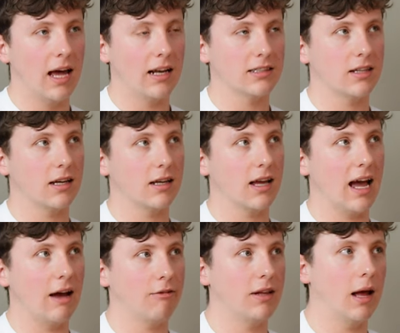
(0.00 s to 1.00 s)
And it's like
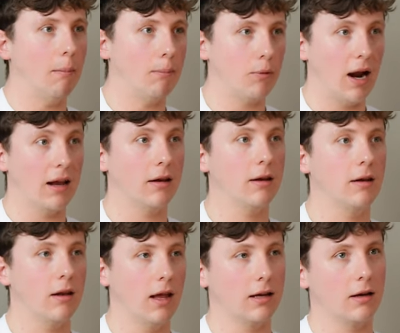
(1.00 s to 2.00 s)
having that brand,
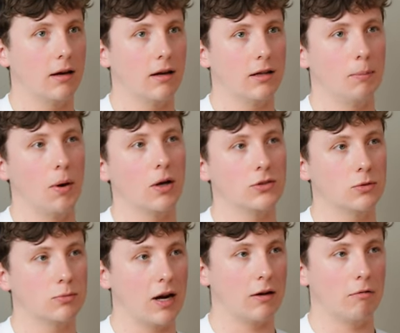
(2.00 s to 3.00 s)
like the
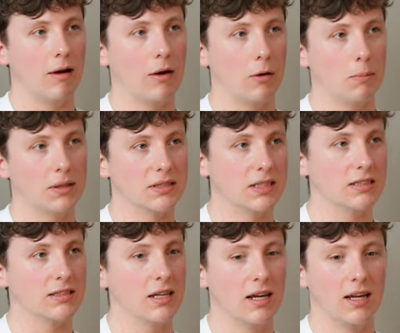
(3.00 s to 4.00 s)
personal brand around a
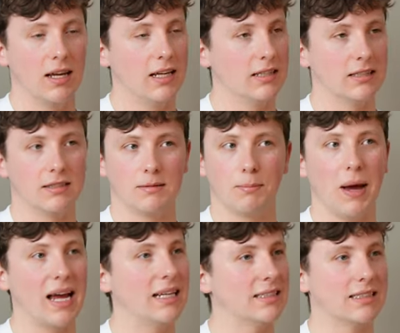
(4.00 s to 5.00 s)
business
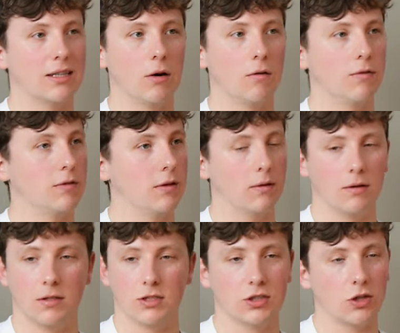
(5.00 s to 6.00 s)
pays itself
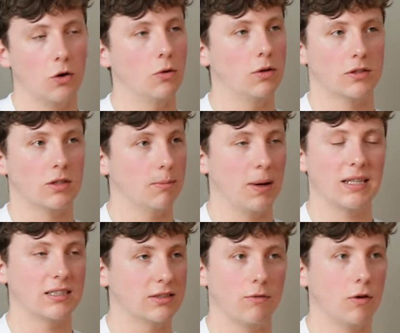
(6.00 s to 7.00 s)

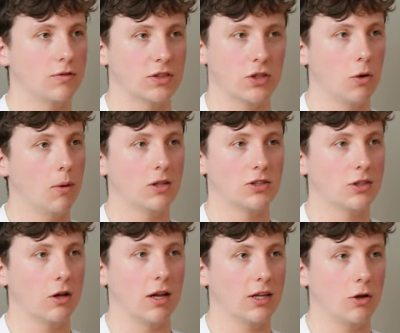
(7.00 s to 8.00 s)
off so much, you
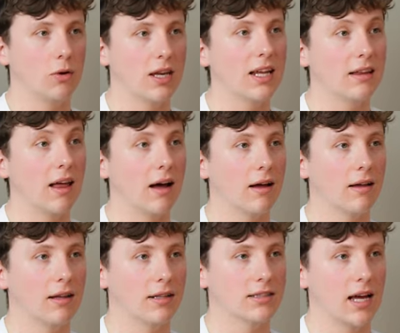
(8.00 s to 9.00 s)
know, like you need that
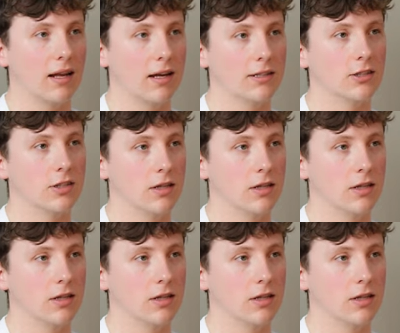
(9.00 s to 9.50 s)
in this day and age.